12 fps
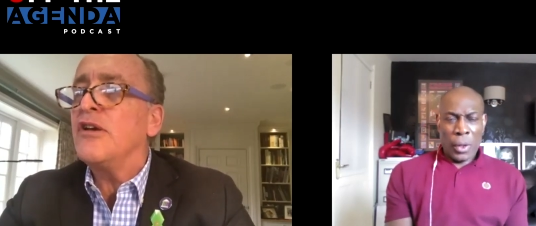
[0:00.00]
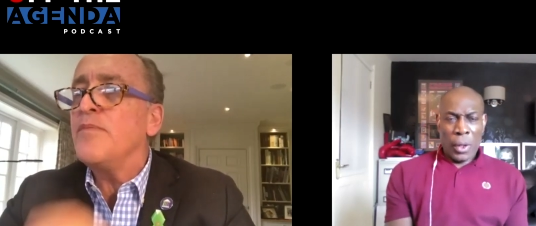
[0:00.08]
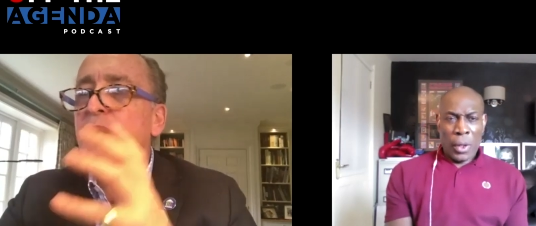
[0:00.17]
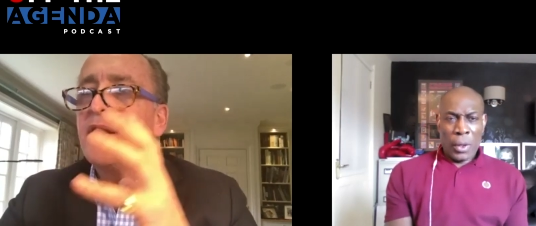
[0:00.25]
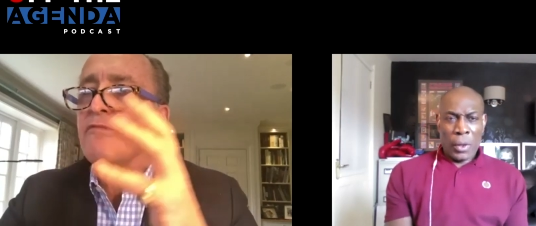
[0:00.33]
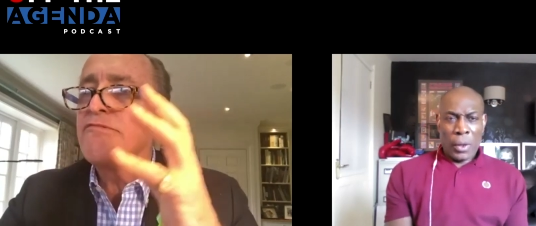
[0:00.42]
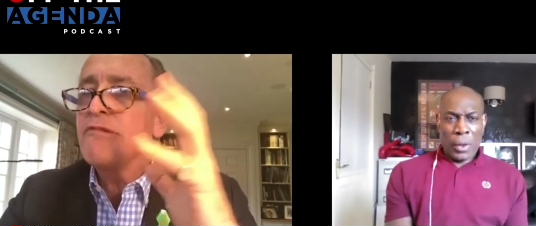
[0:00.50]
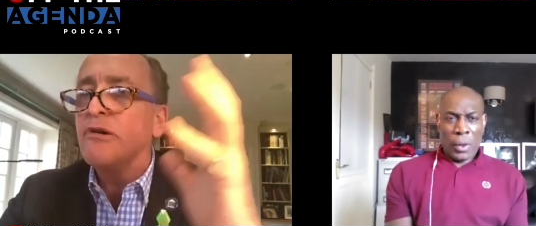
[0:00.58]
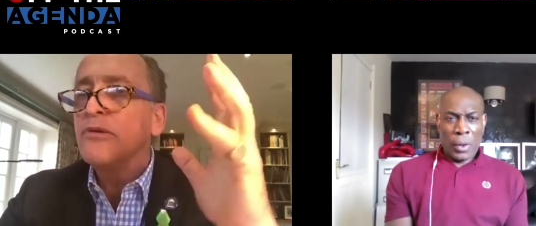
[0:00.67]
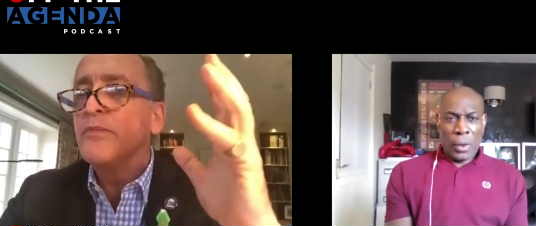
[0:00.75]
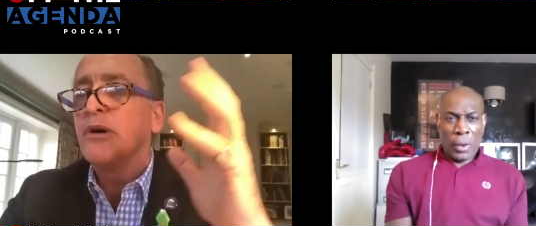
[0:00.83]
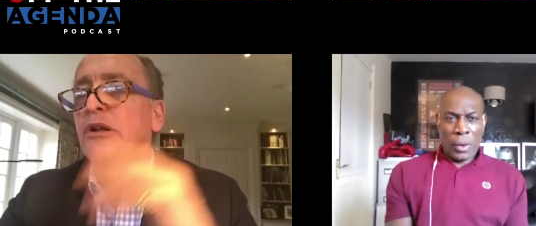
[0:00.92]
Speaker 1: You've been a
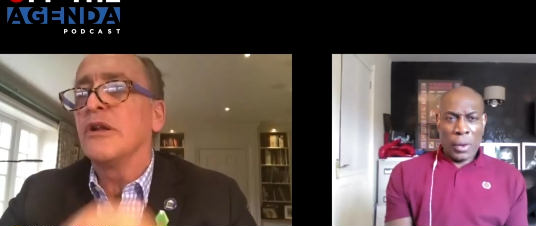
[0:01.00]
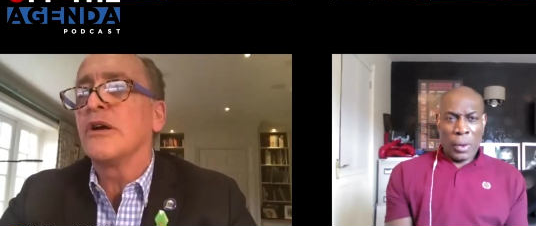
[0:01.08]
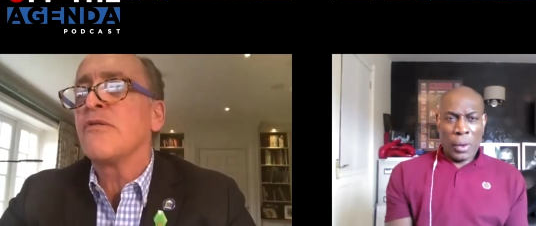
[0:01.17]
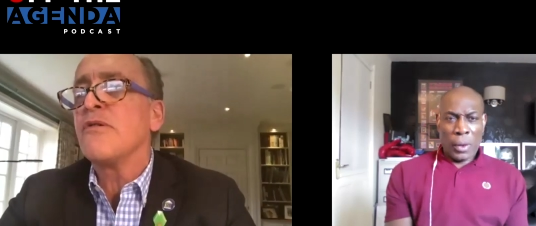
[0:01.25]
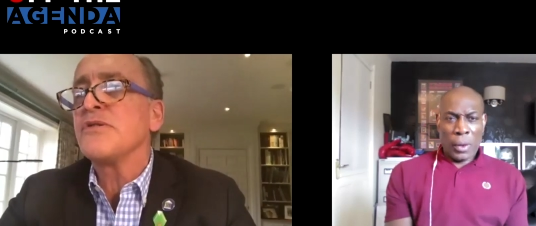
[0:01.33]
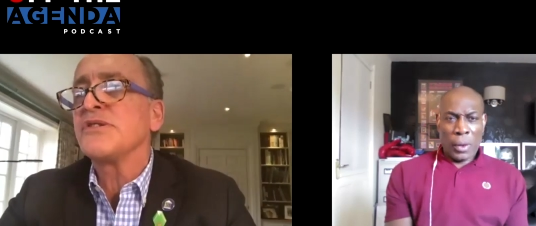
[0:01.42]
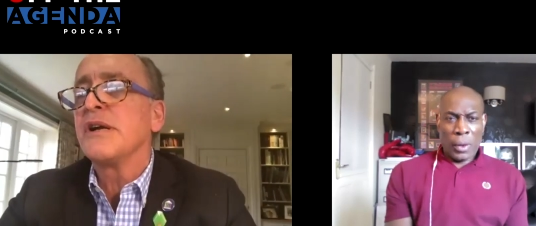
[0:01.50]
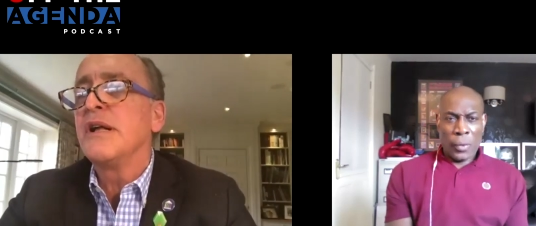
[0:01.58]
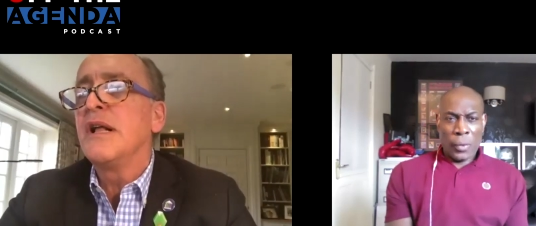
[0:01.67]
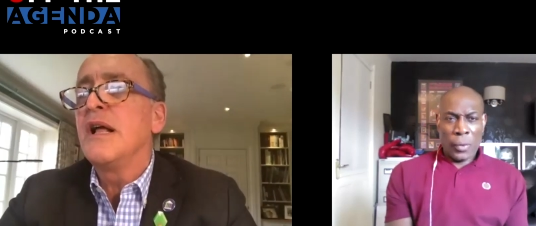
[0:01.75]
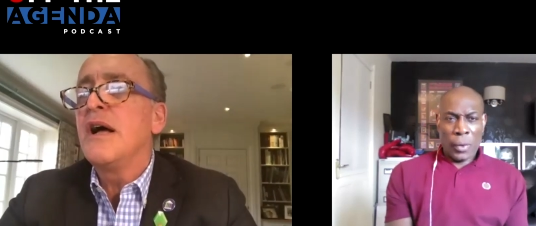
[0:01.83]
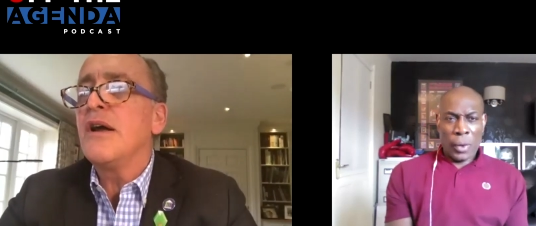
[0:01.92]
role model across
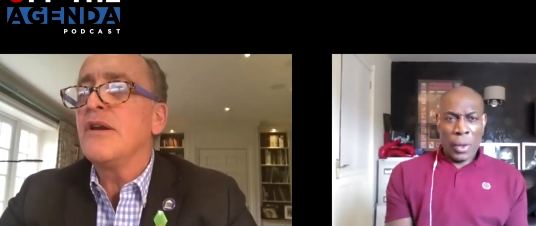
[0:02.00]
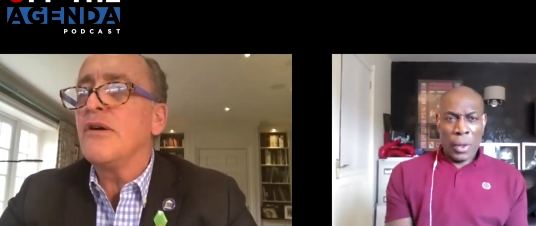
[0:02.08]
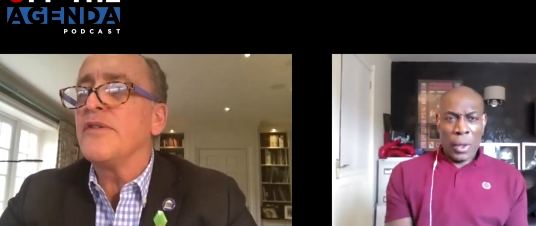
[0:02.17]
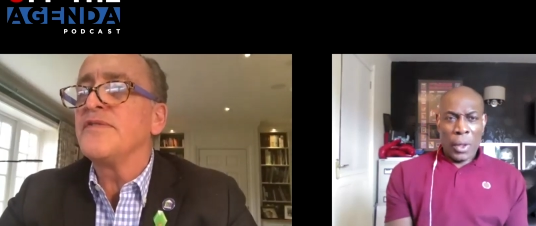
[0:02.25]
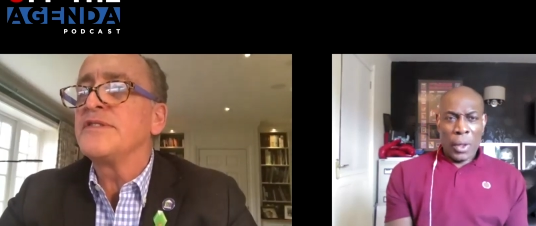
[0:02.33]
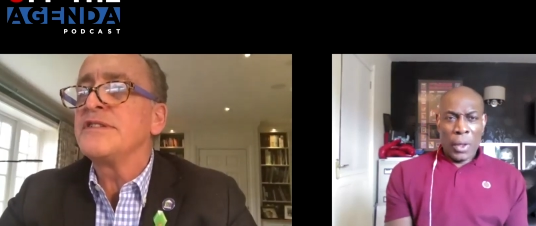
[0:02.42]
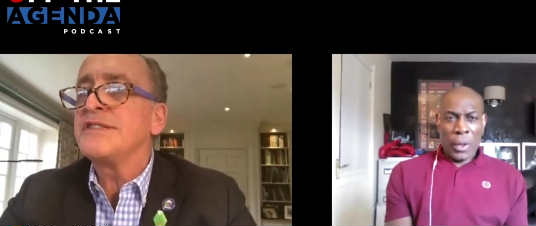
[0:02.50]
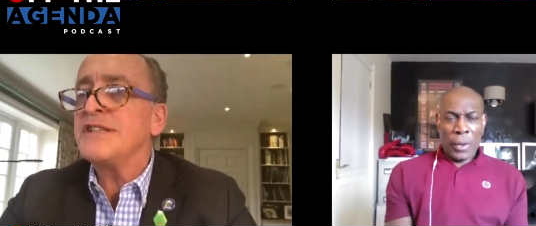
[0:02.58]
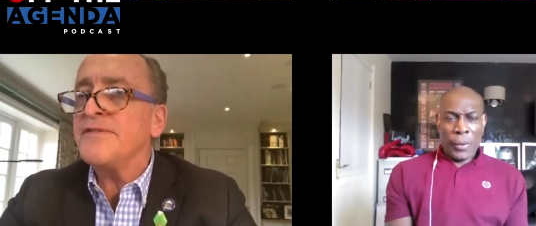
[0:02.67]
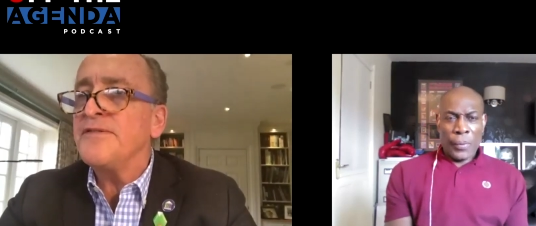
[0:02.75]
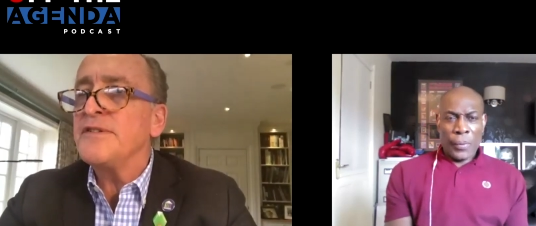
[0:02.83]
a lot of different